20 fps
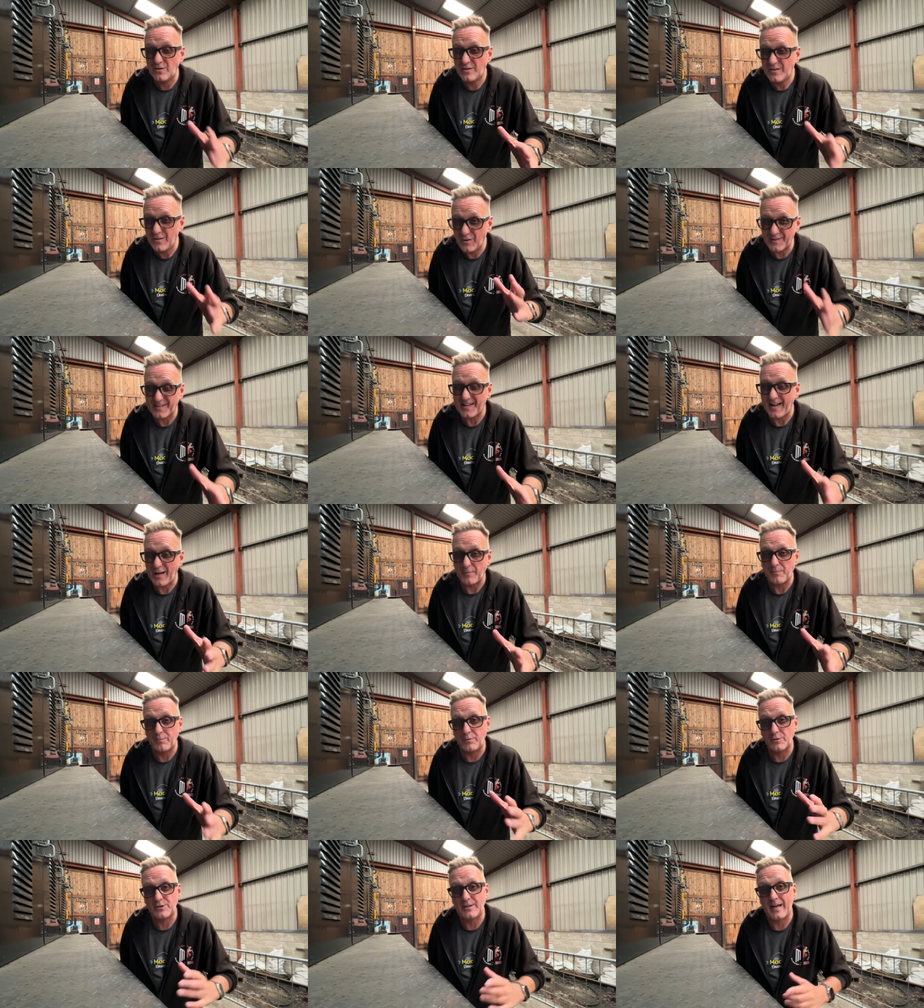does
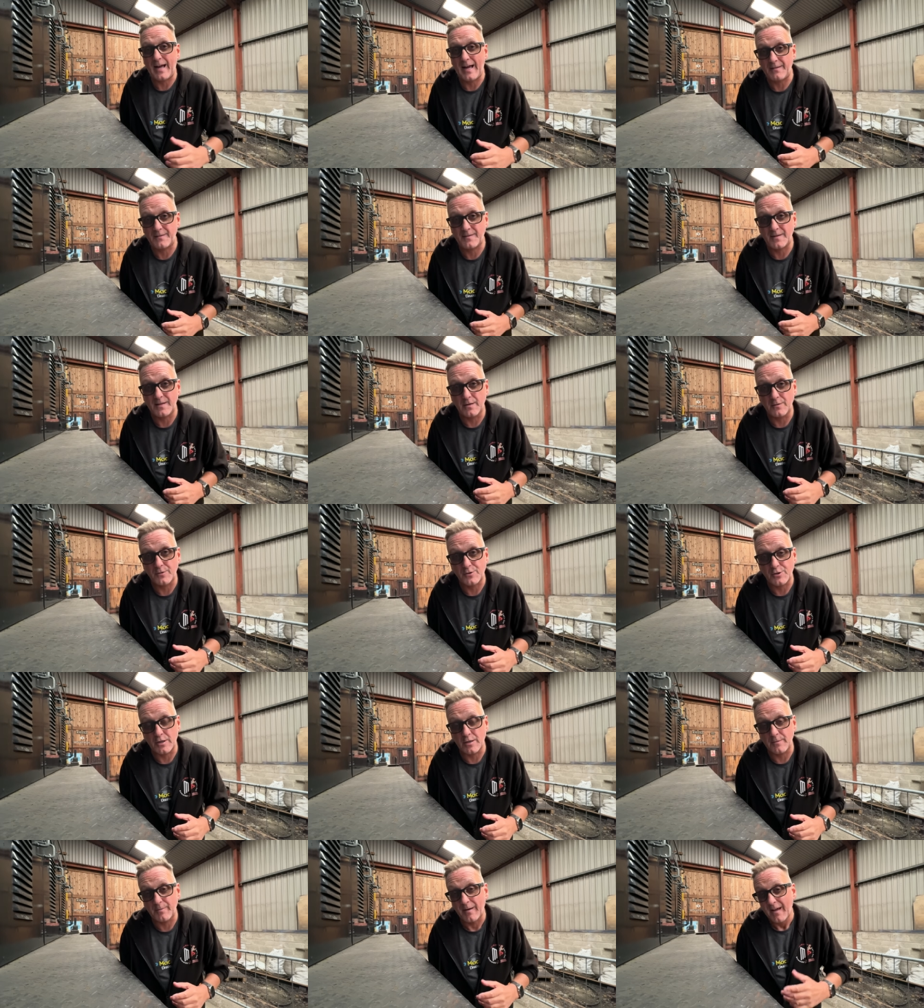help push it out to
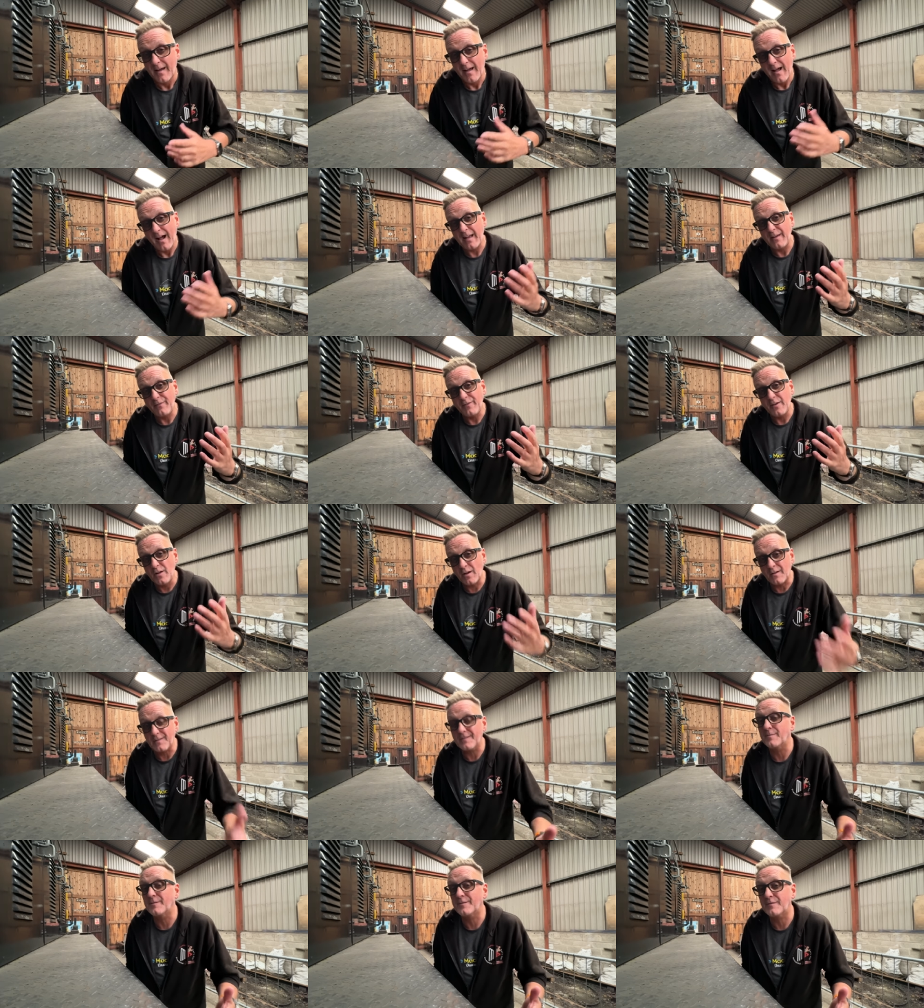YouTube. And if you're
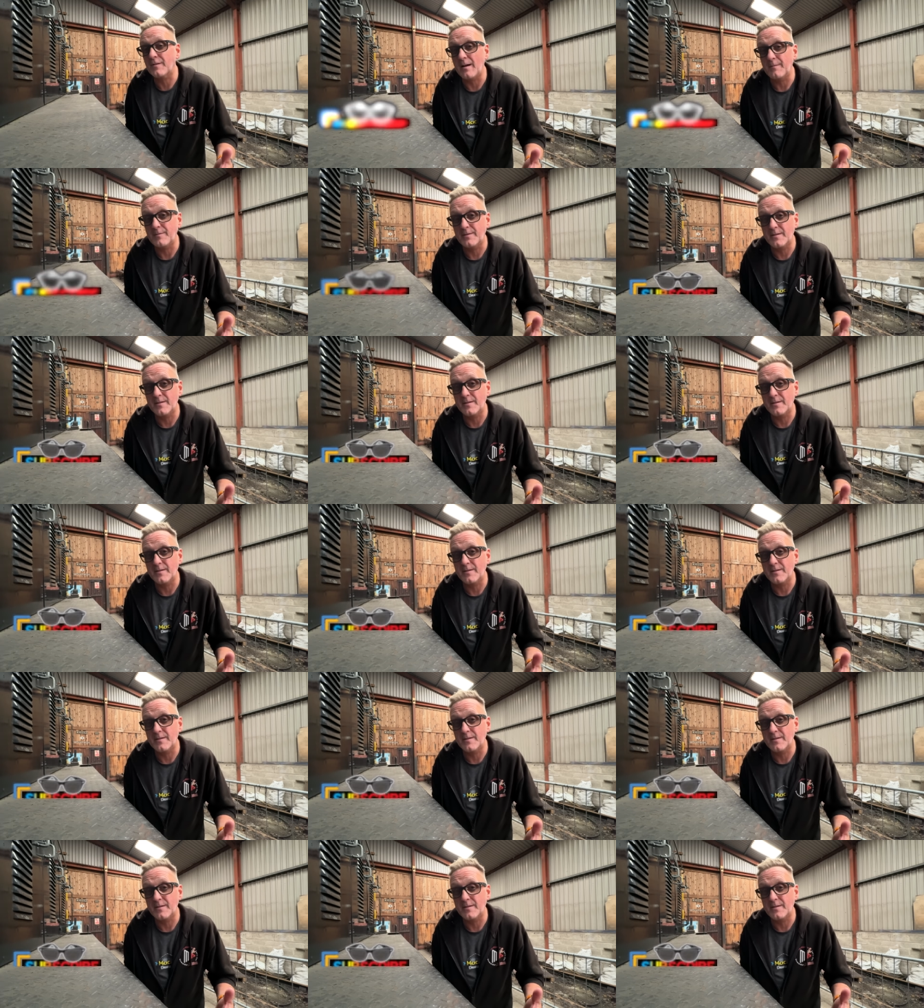not subscribed